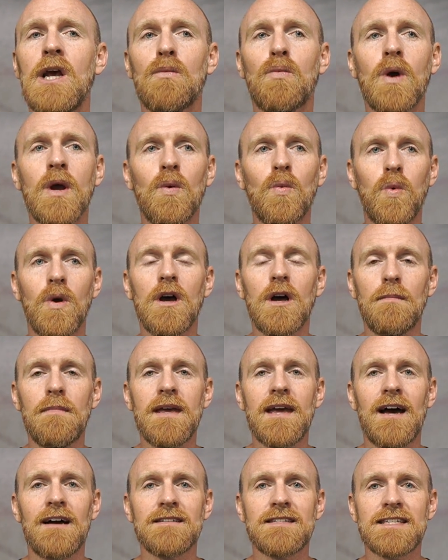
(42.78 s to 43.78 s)
We will
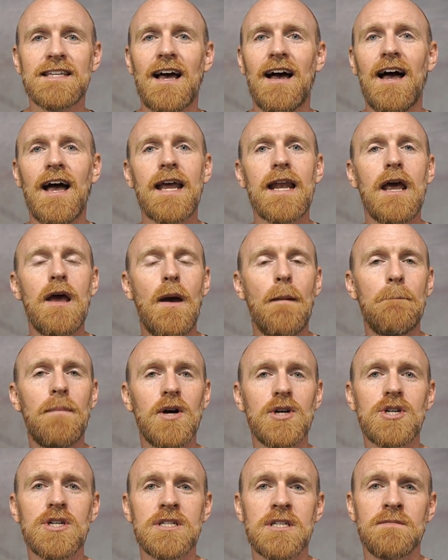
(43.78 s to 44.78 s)
be outside
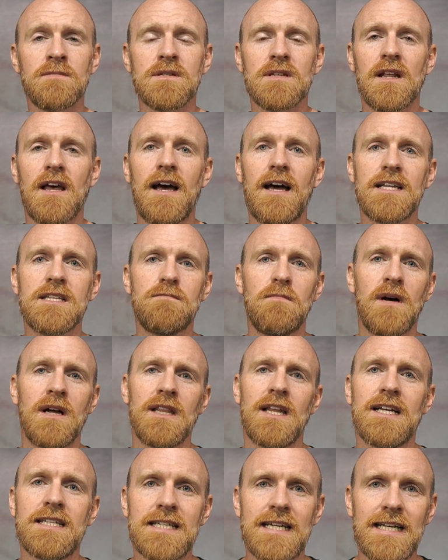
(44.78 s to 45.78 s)
pushing some sleds, but
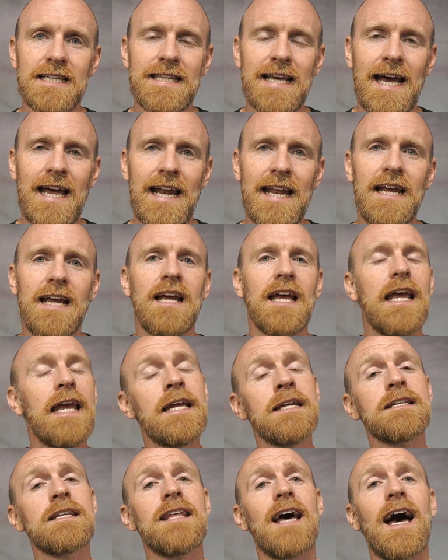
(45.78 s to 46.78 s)
let's get
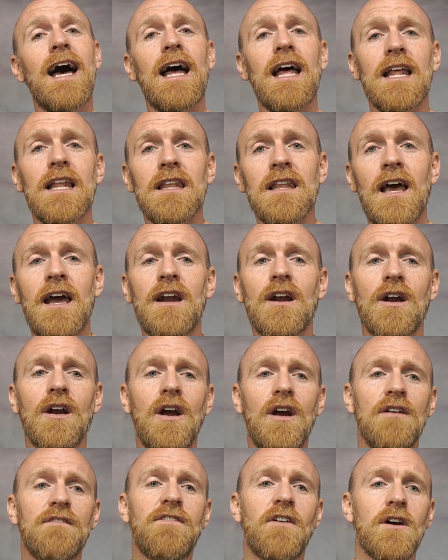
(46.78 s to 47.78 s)
into that later.
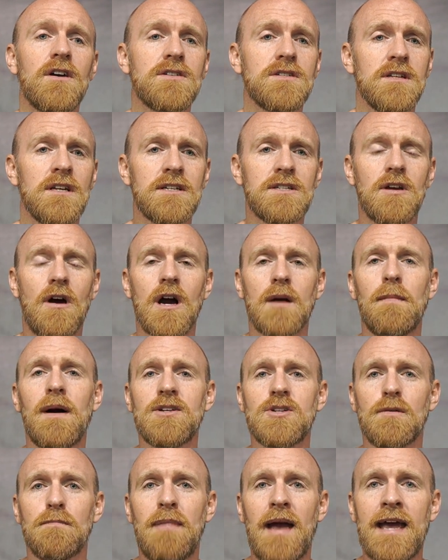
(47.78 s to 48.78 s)
First, let's talk
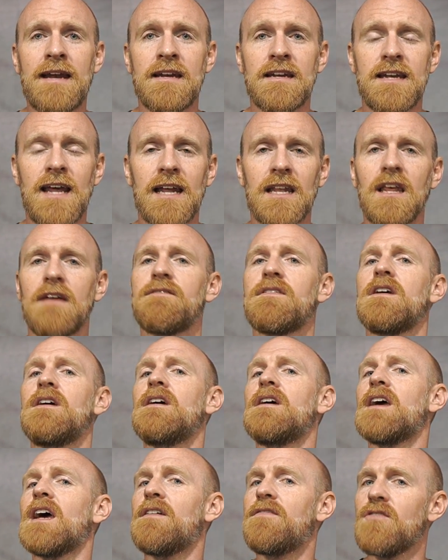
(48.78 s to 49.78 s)
about your banded deadlift.
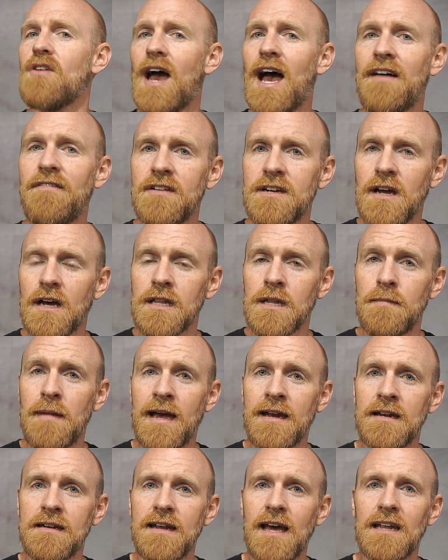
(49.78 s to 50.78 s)
If you haven't done the
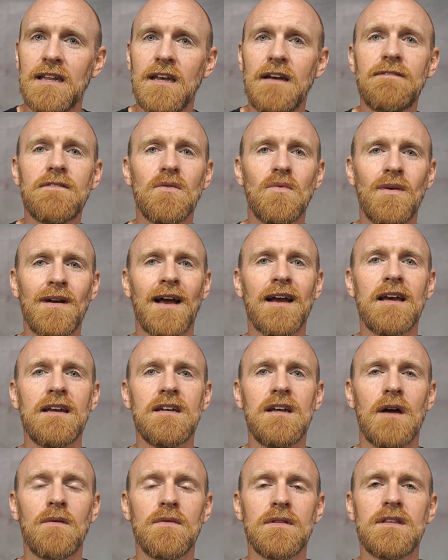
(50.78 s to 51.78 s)
banded deadlift, when I get
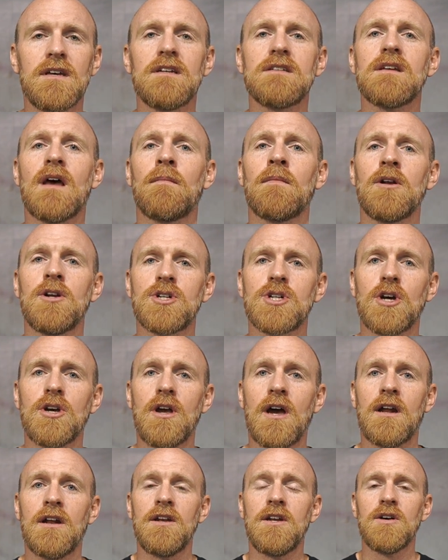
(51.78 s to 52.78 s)
done with this, I'm going to show
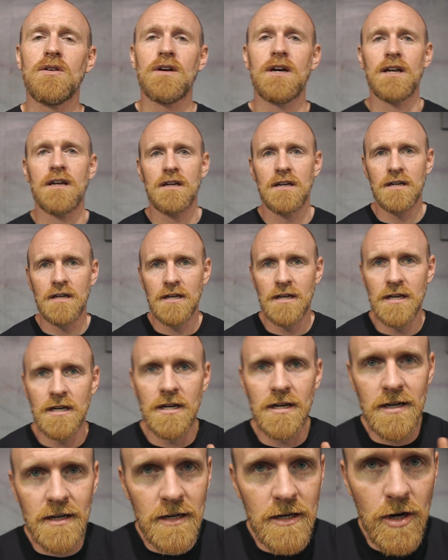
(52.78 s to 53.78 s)
you how to do it.
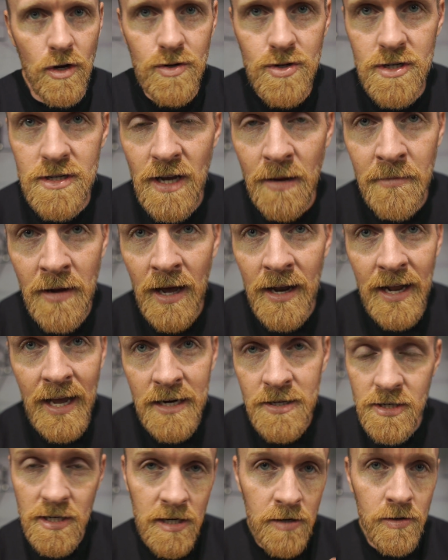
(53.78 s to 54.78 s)
Coaches, I'm not
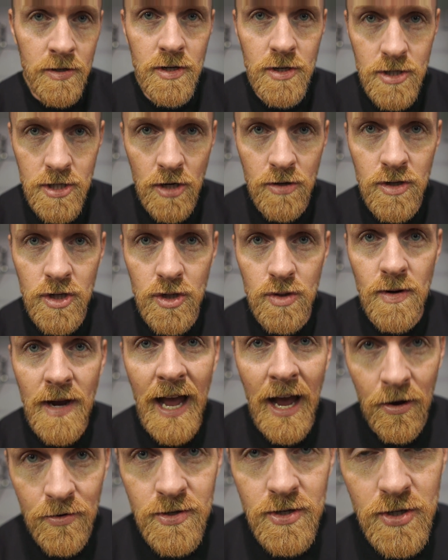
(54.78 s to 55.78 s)
actually going to show you
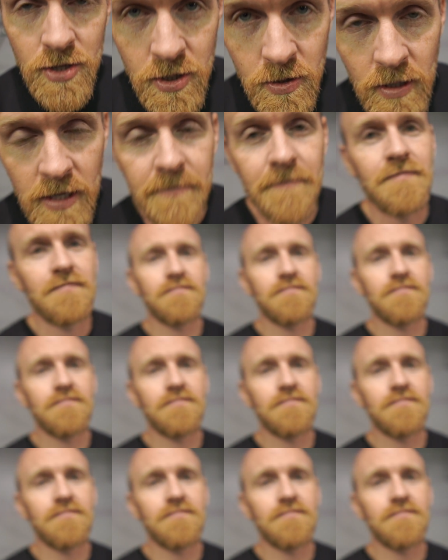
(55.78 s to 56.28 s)
how to do it.